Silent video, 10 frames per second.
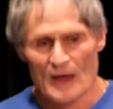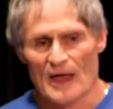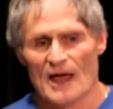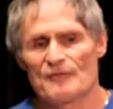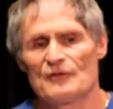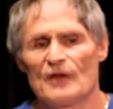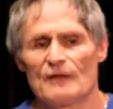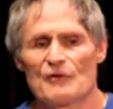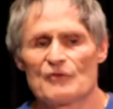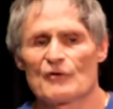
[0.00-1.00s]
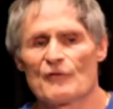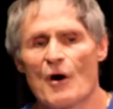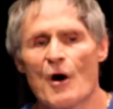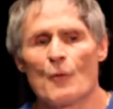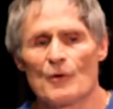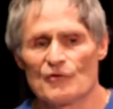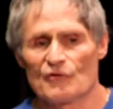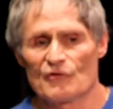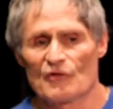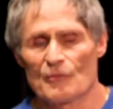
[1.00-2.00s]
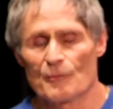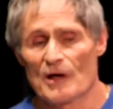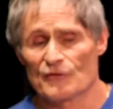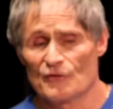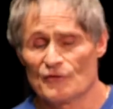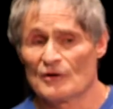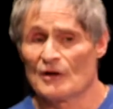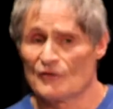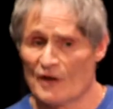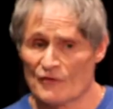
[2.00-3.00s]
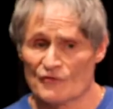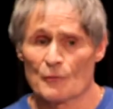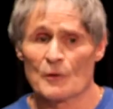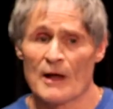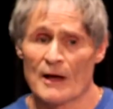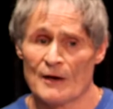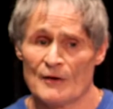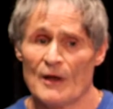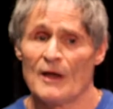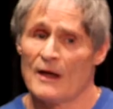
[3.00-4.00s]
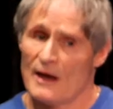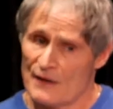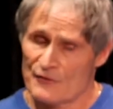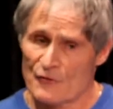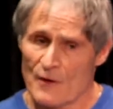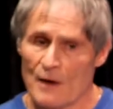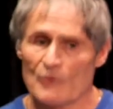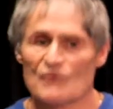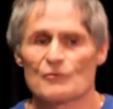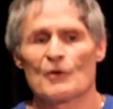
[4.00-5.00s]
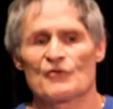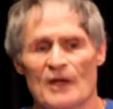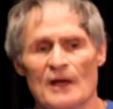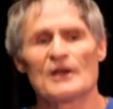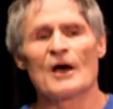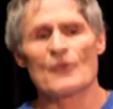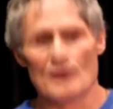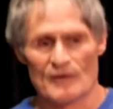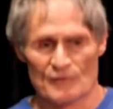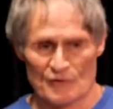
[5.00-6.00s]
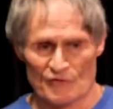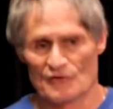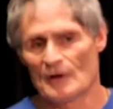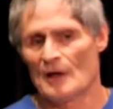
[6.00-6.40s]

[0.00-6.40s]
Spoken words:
affidavits of all witnesses that the prosecution intends to rely on at the trial, as well as any other evidence